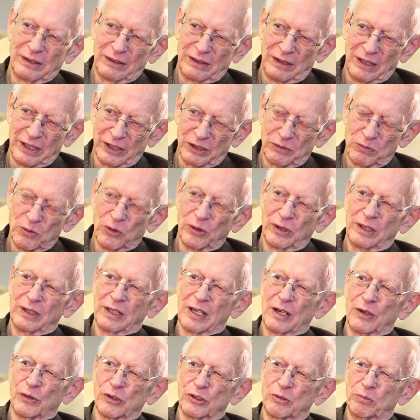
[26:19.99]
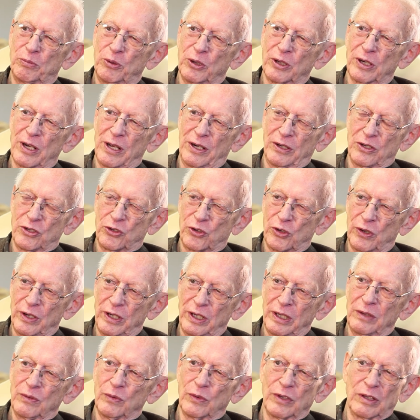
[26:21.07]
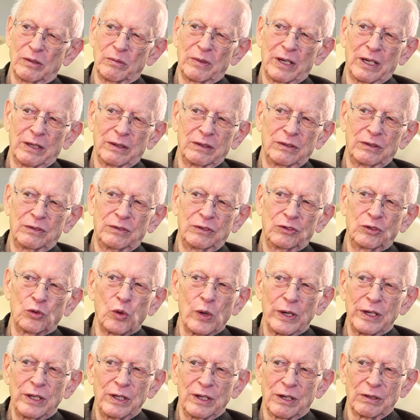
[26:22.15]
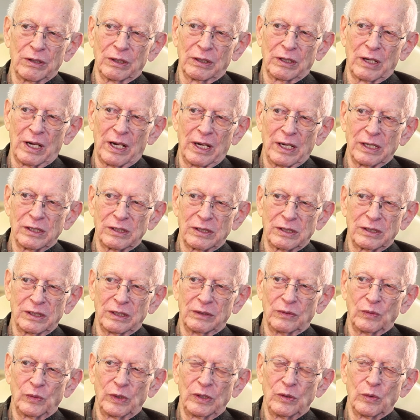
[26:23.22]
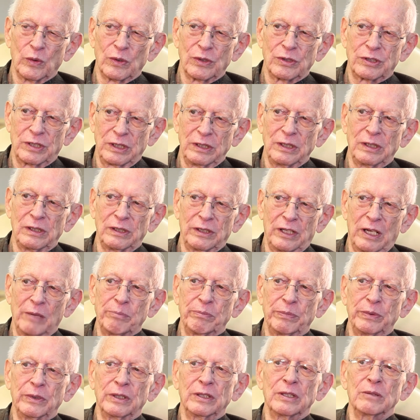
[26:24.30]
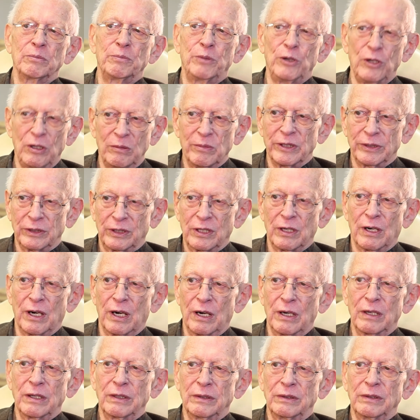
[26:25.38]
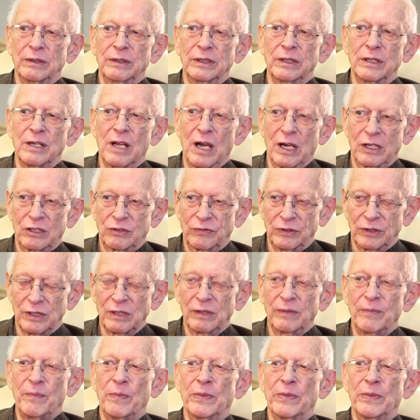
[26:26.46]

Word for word: next morning, I was put on a train with about 20 other guys, and we were sealed up in a Pullman car in Knoxville.